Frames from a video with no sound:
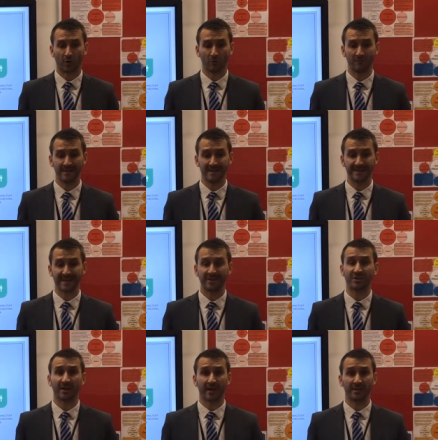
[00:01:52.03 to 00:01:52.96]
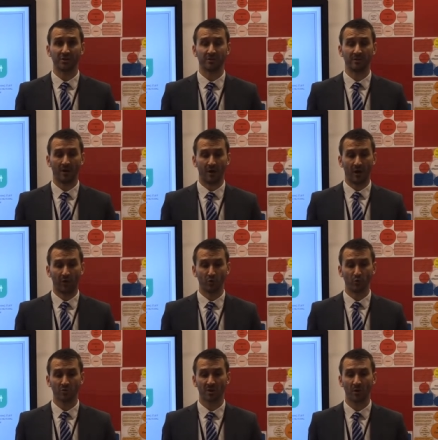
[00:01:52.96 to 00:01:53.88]
careers education and
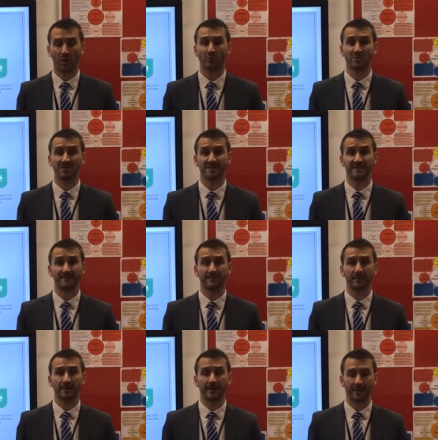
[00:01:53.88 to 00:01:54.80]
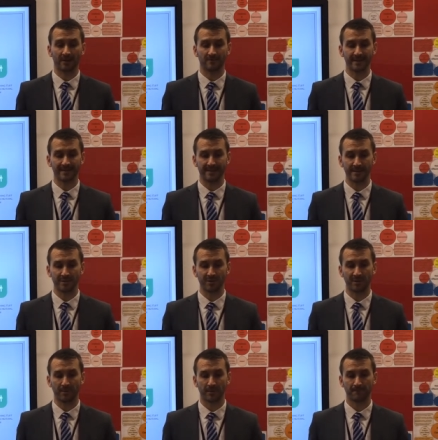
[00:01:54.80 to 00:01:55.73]
also holds a certificate in careers
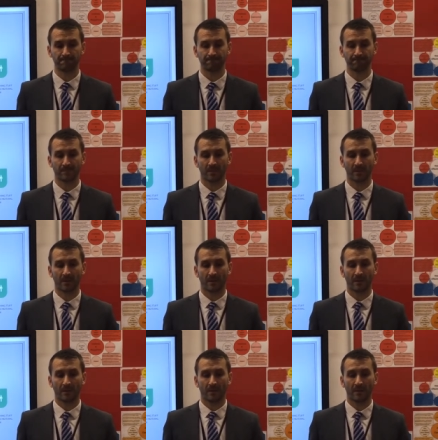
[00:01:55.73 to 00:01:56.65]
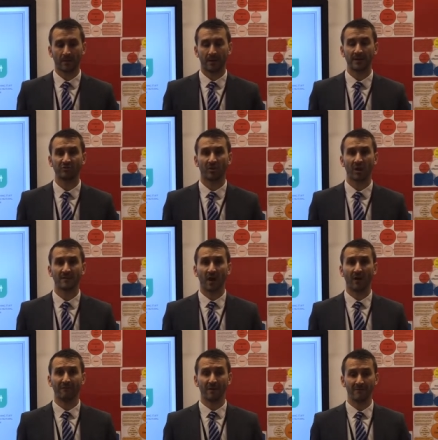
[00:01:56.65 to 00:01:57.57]
leadership. He drives
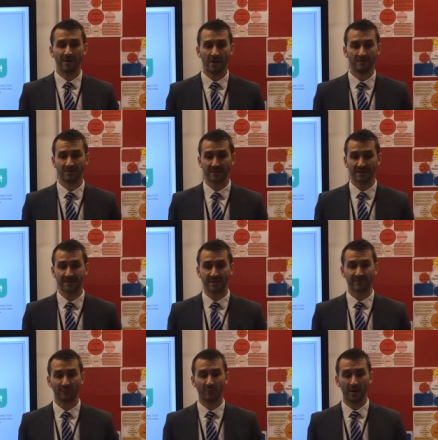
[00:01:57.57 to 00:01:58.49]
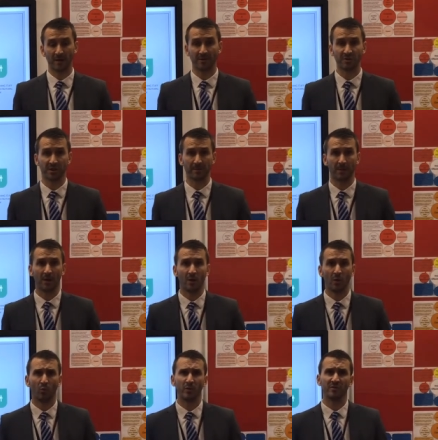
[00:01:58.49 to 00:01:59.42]
our very own successful partnership
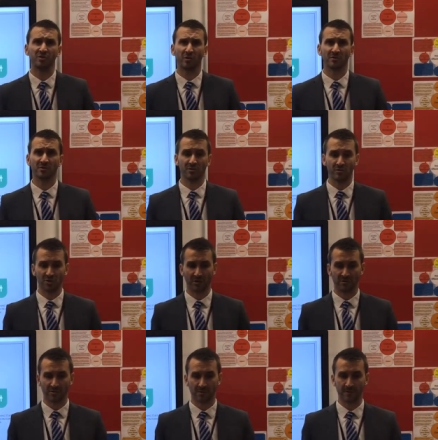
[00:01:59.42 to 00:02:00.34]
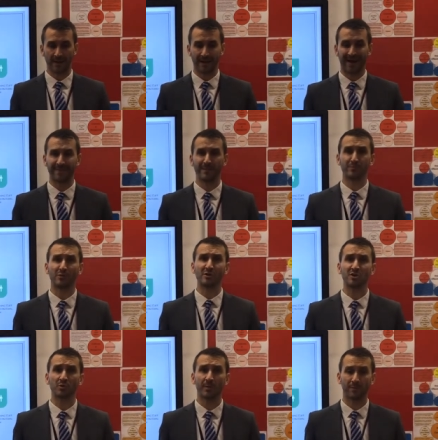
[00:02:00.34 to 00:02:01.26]
with Johnson & Johnson and the
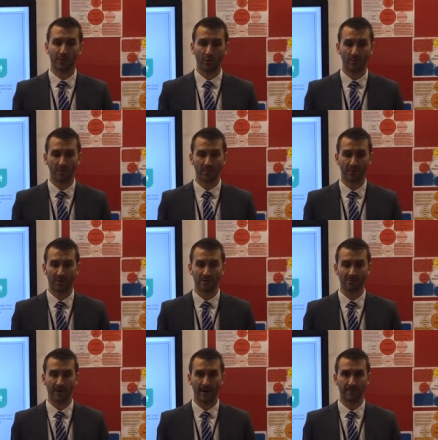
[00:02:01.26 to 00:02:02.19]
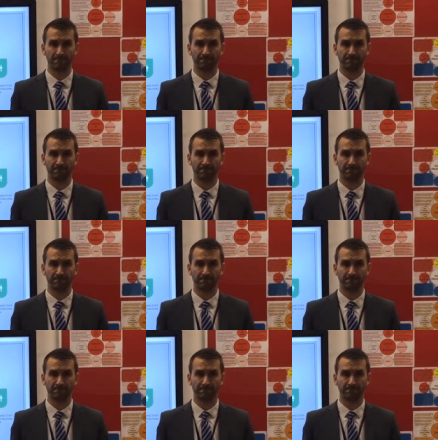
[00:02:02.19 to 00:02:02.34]
Bridge to Employment programme,